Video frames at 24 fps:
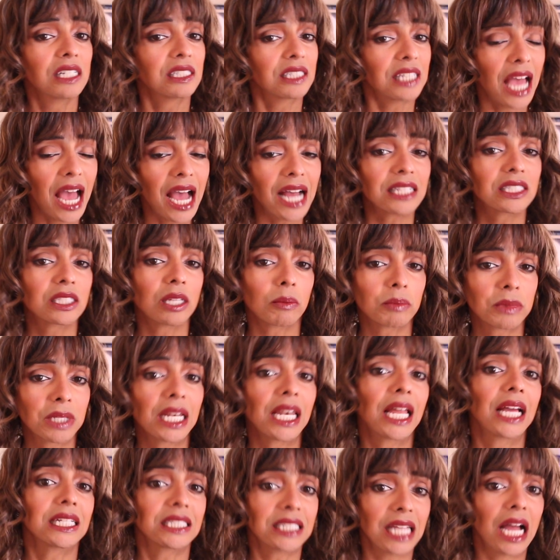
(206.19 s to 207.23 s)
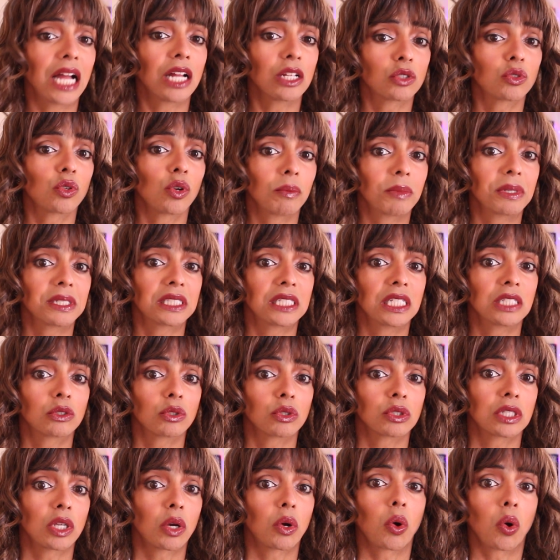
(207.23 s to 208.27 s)
To add something like that to a
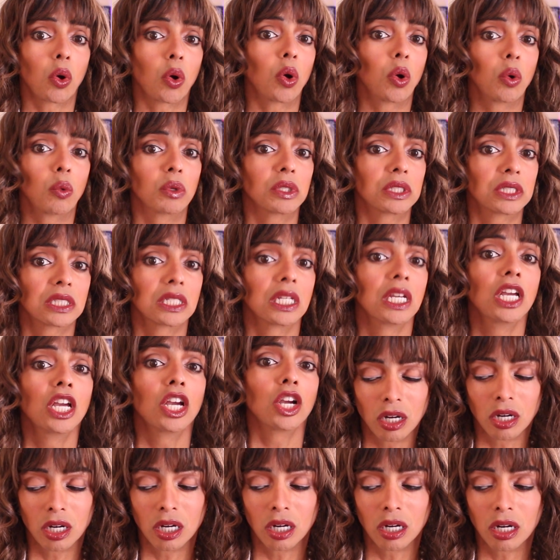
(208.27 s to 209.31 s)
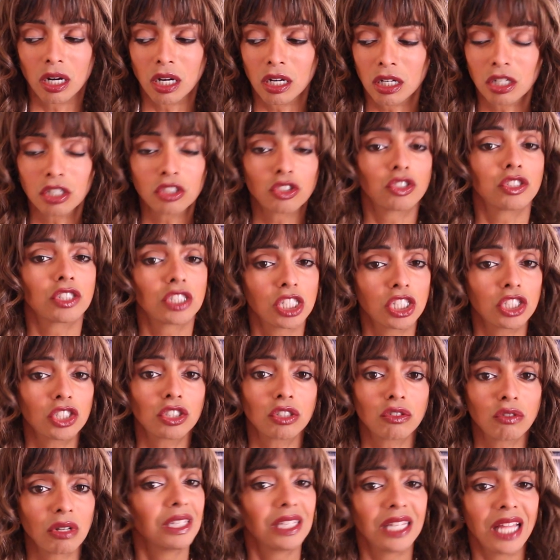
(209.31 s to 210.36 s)
Besitos de Coco, which on a
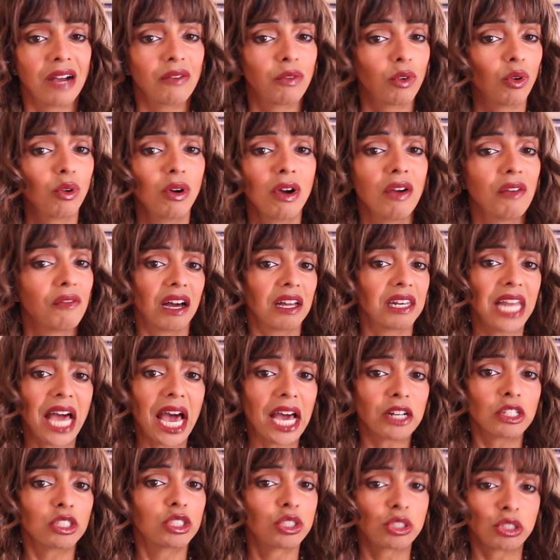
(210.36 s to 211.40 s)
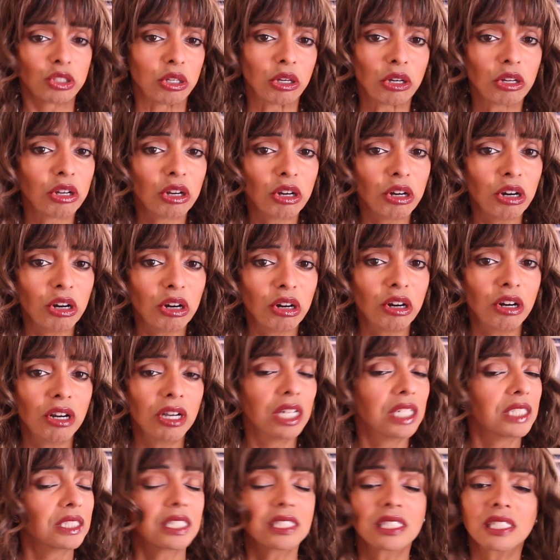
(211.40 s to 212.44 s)
traditional level, a lot of
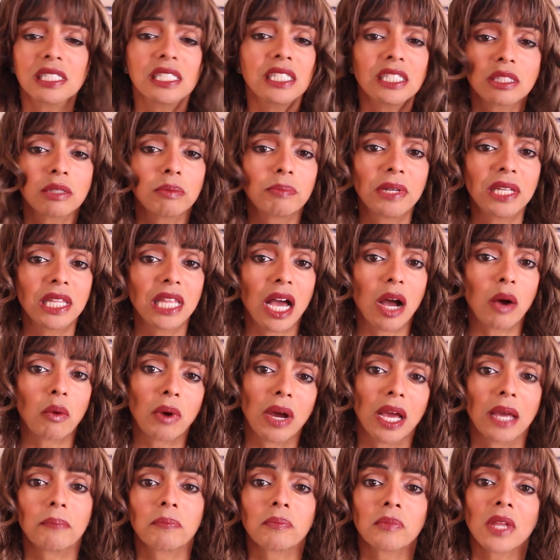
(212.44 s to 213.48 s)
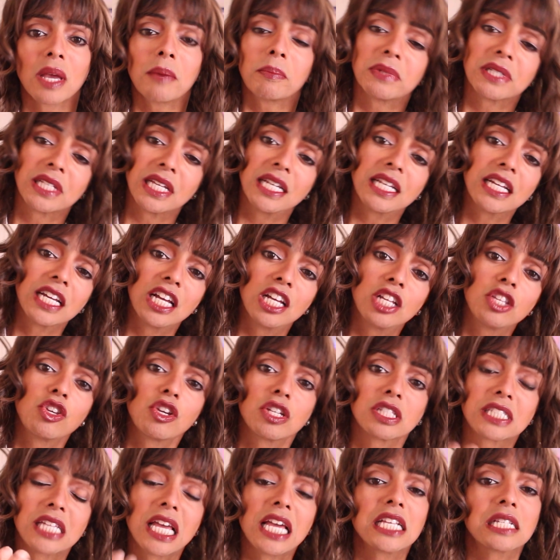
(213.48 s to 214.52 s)
sugar doesn't need to be that way. But then again,
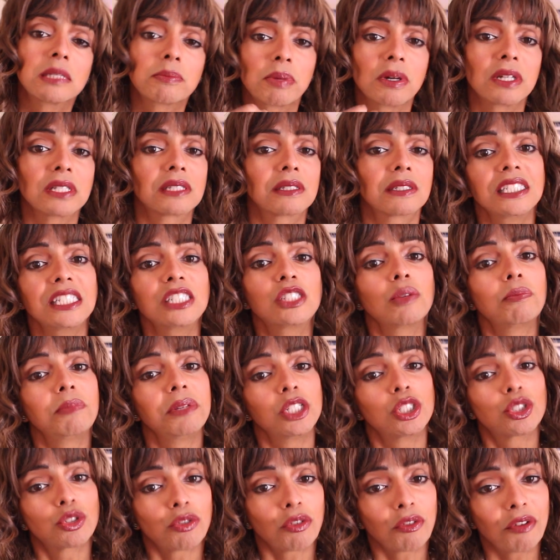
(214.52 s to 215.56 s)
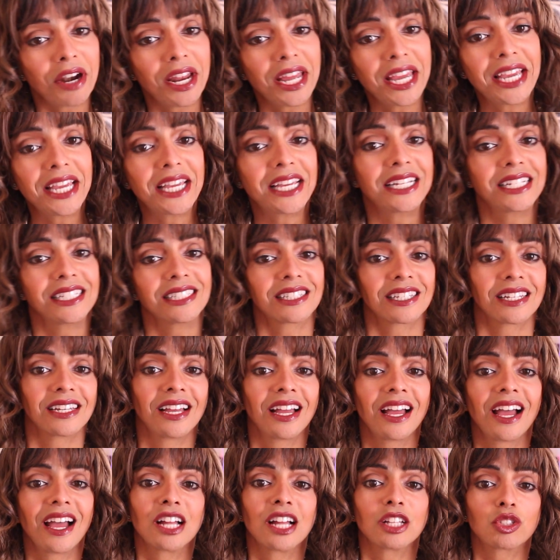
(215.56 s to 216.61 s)
your taste buds need to be trained
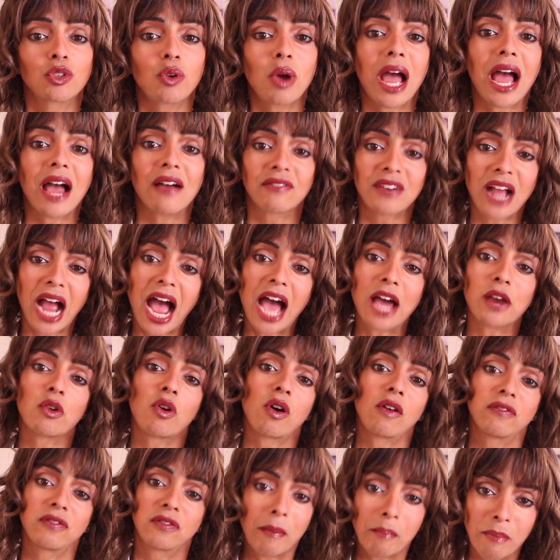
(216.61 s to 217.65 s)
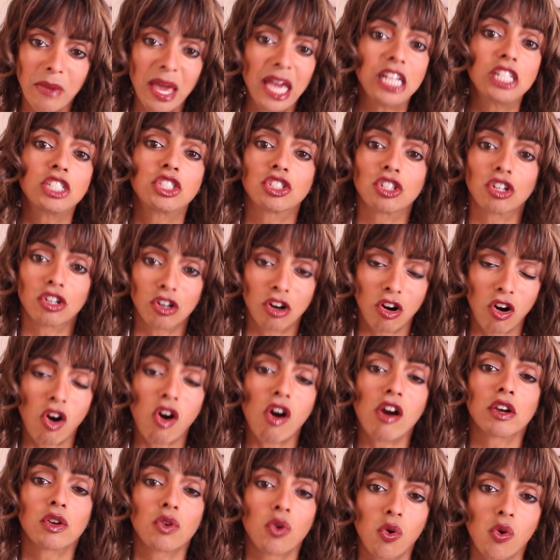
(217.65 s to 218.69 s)
to have gotten off major
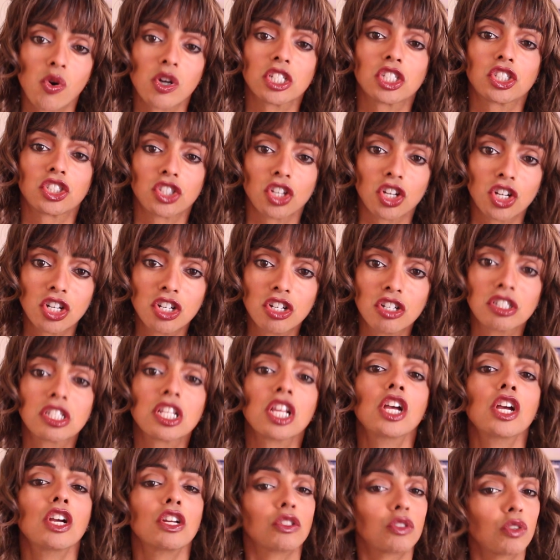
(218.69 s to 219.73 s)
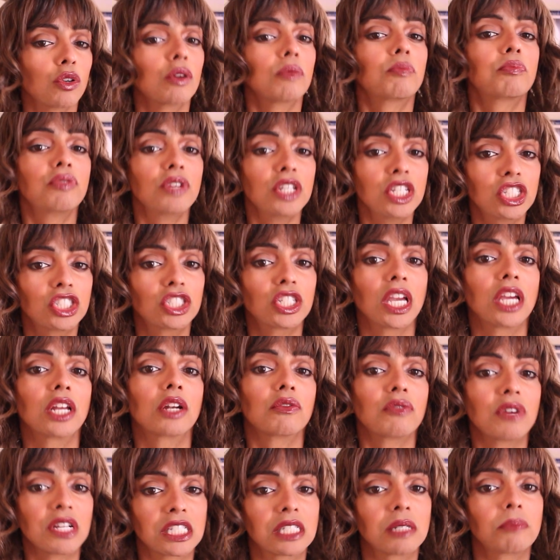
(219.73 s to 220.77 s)
hardcore sugars to appreciate
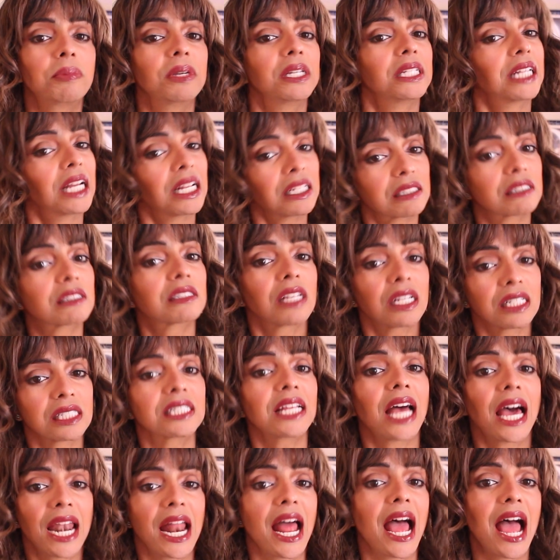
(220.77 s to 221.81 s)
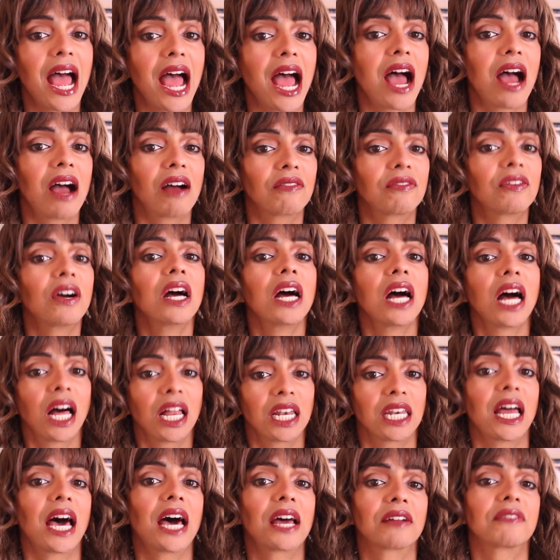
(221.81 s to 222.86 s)
a recipe that does not have
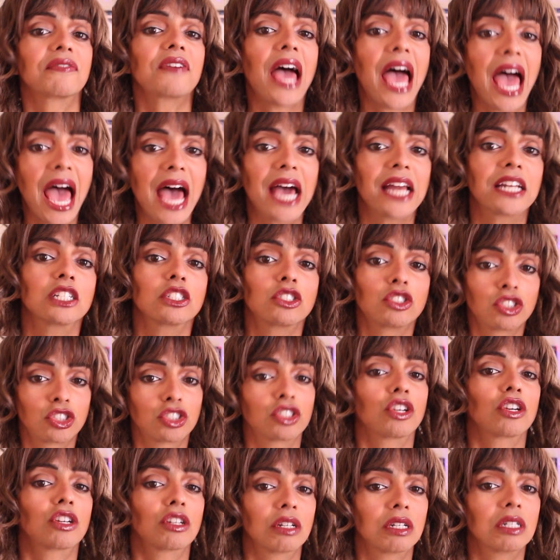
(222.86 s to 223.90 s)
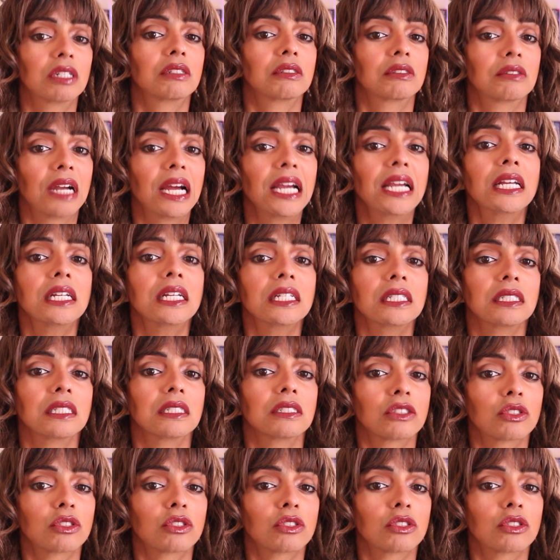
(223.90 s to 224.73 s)
a lot of added sugar, right?